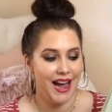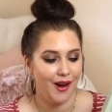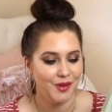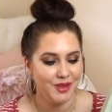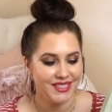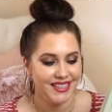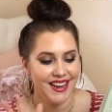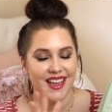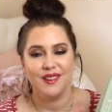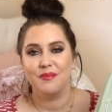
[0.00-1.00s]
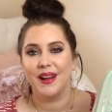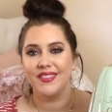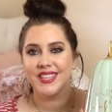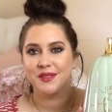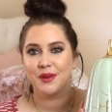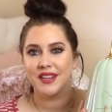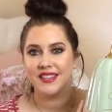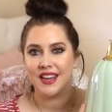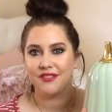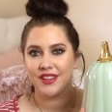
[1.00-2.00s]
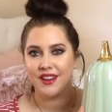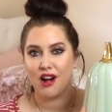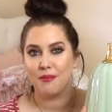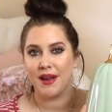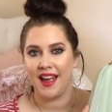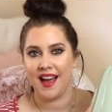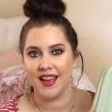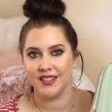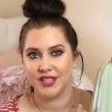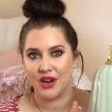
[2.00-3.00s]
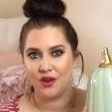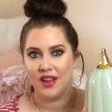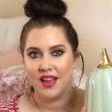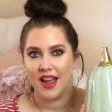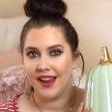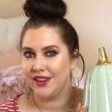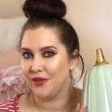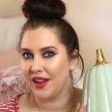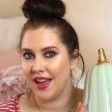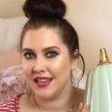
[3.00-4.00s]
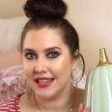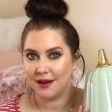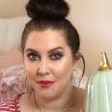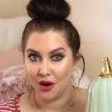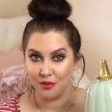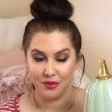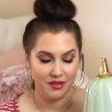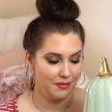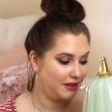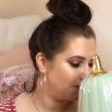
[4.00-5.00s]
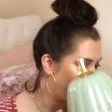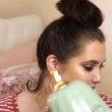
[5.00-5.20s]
house but this one definitely caught my eye so I knew it had to come home with me.